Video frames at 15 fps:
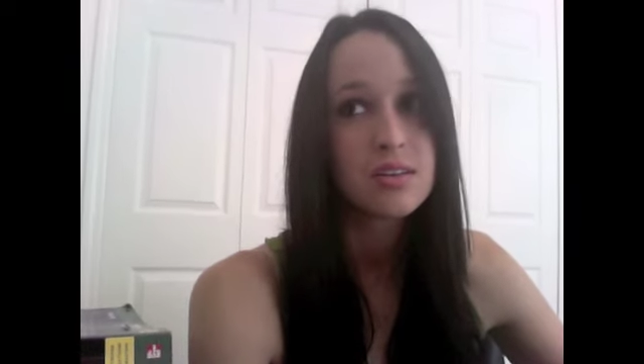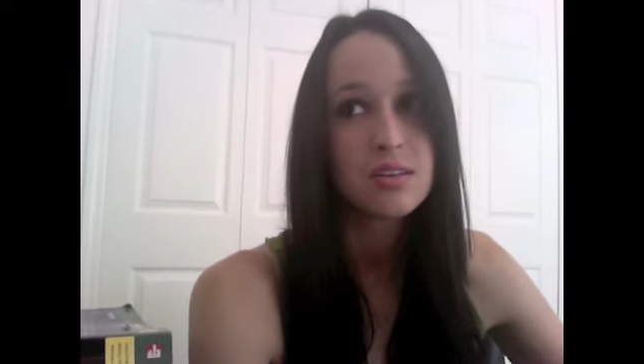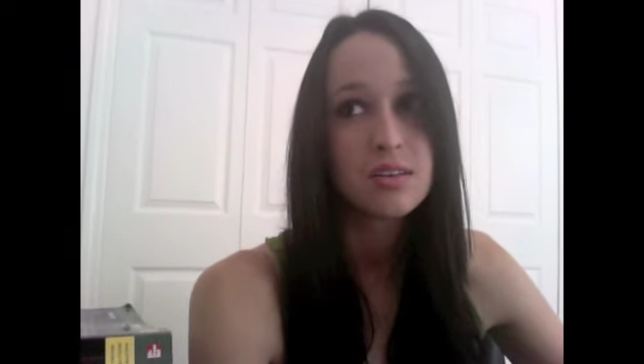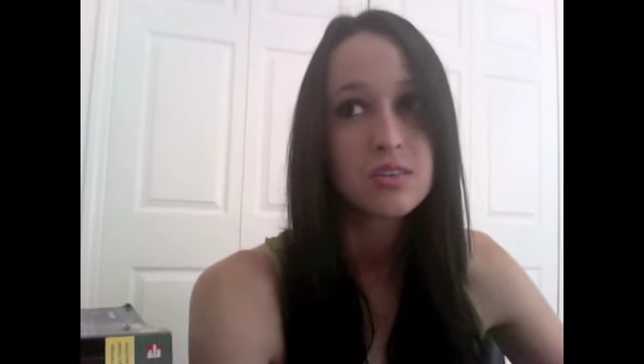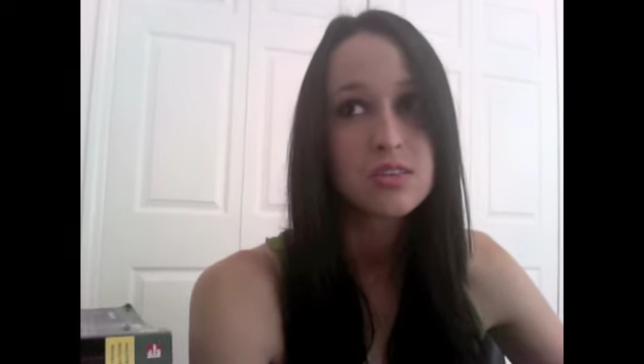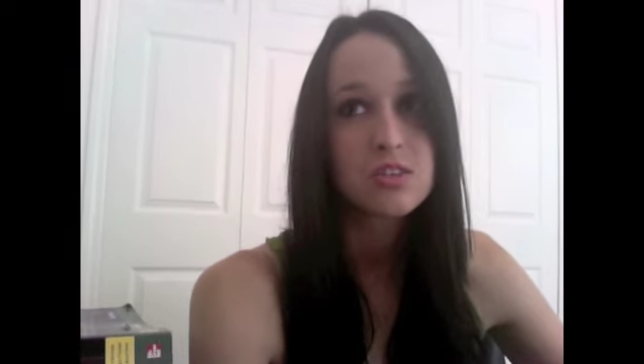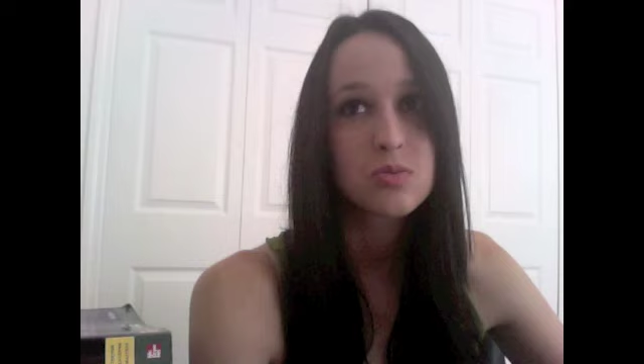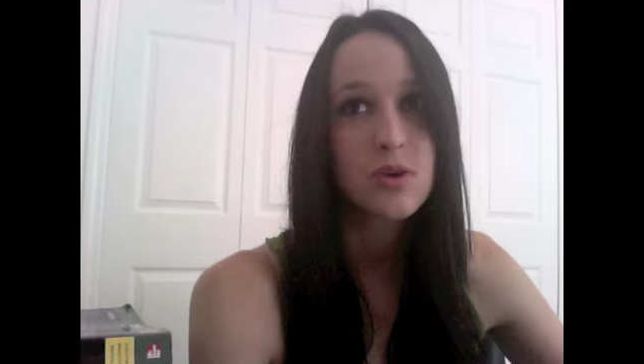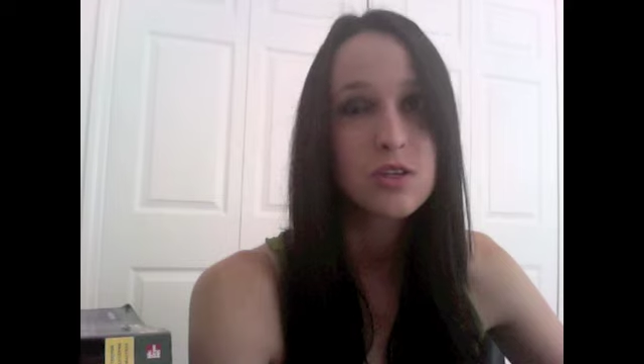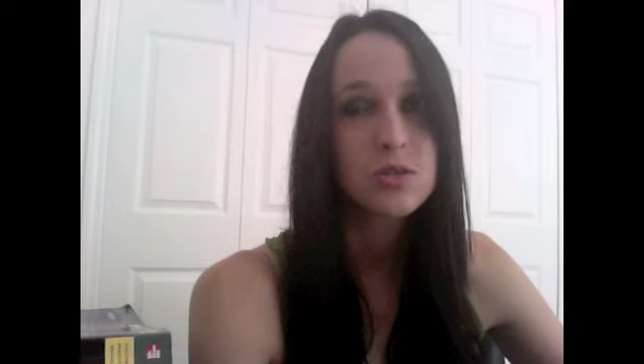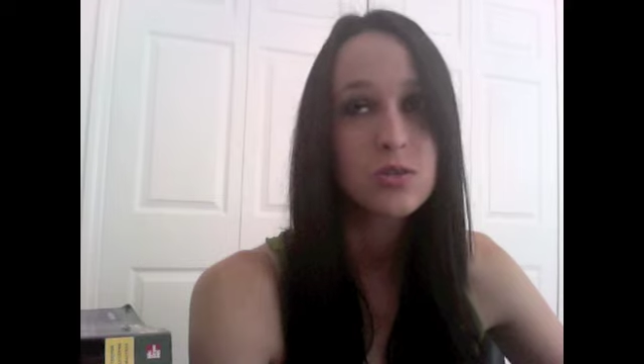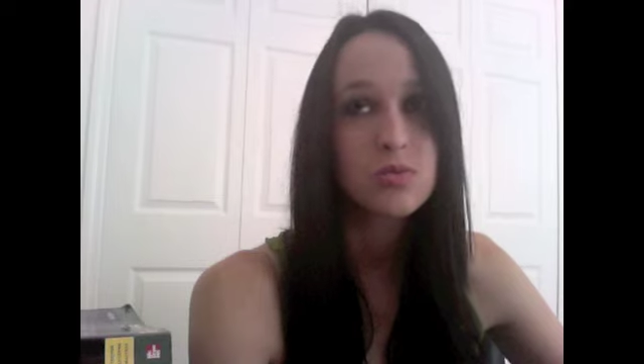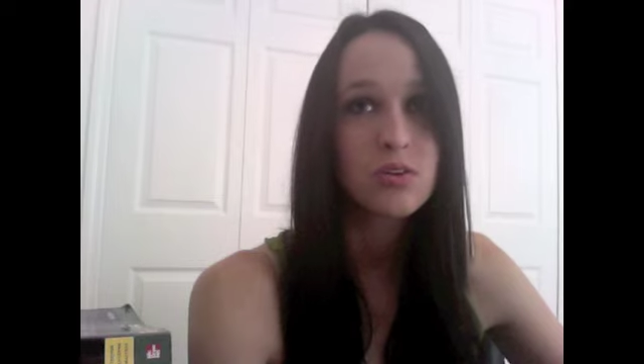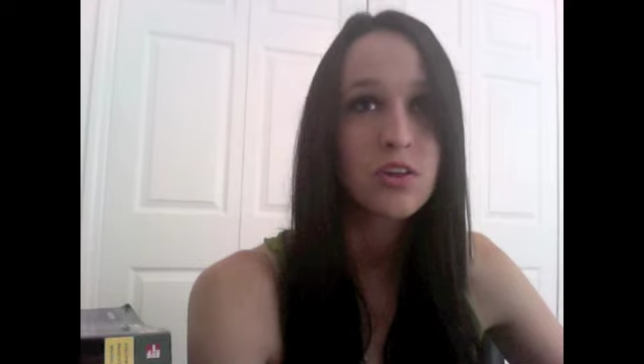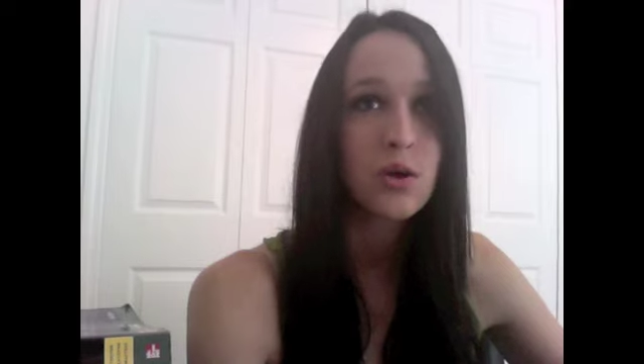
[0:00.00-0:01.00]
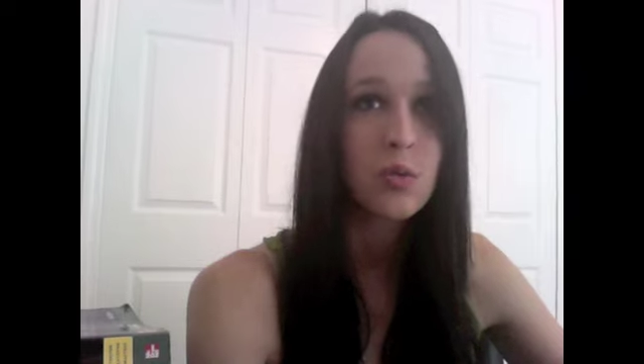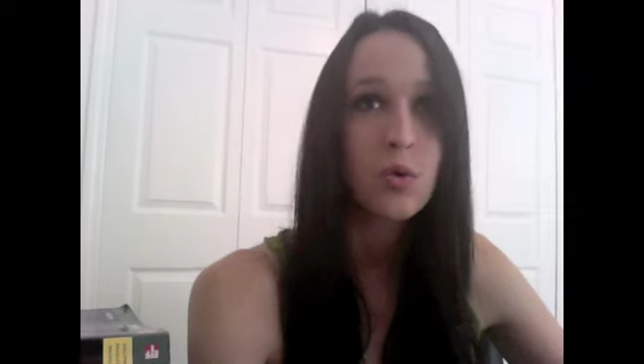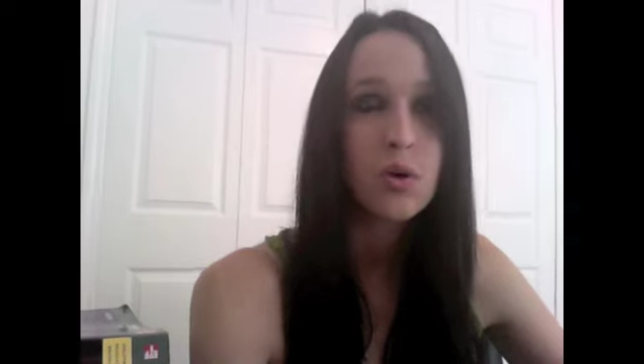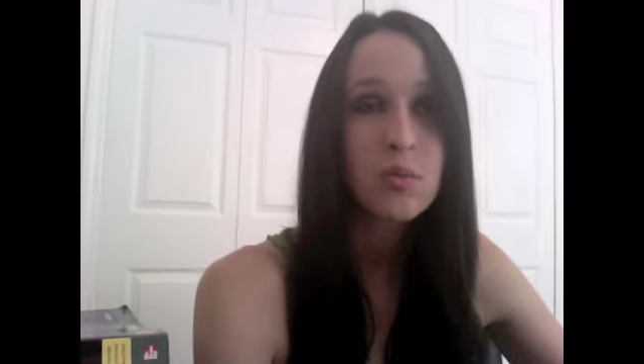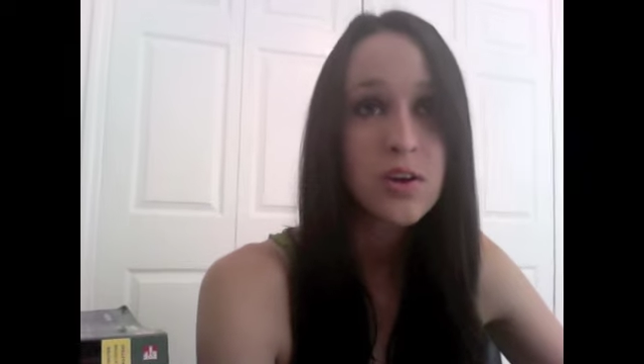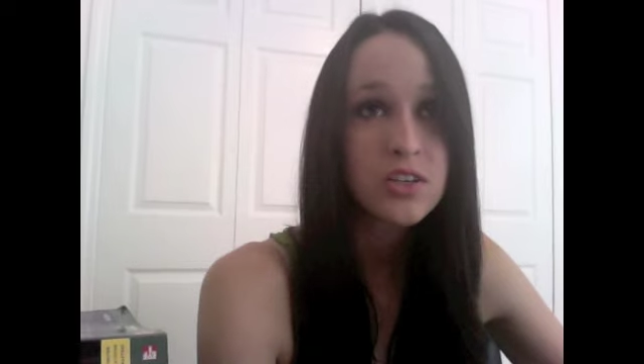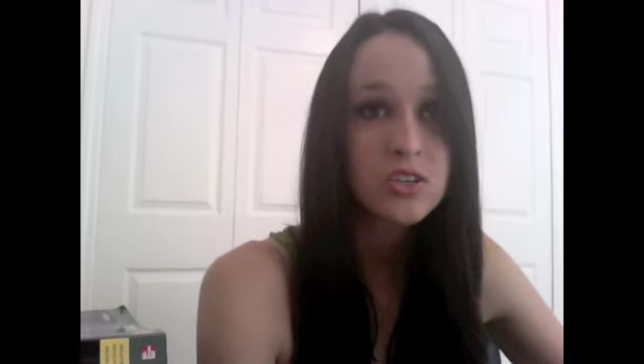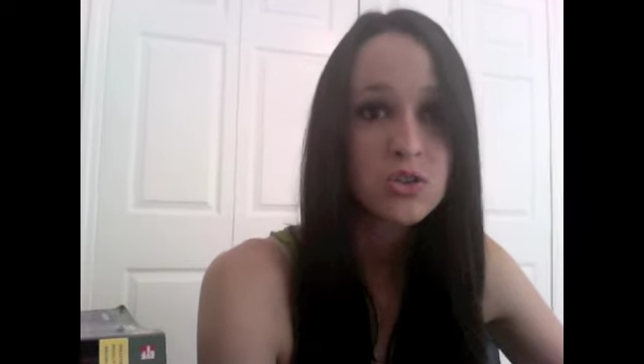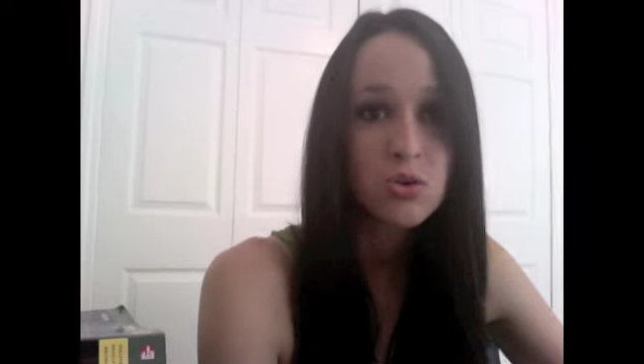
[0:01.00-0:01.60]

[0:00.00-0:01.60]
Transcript: It just makes you feel like what makes